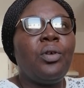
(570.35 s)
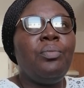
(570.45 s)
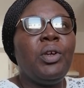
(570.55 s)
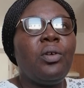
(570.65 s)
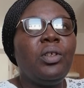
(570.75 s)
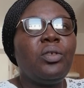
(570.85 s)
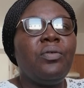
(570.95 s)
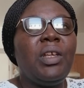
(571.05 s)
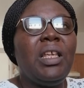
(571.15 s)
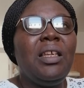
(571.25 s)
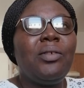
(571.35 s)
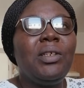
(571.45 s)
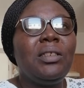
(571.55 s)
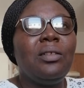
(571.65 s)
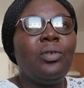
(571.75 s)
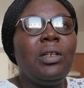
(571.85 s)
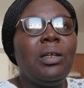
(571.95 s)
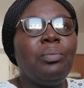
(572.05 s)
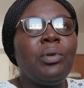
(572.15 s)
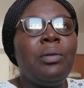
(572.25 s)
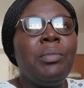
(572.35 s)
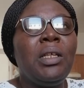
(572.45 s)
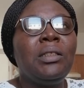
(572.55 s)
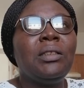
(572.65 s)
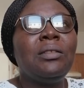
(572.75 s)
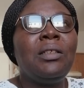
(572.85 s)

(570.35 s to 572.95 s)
or because of the increase in unemployment,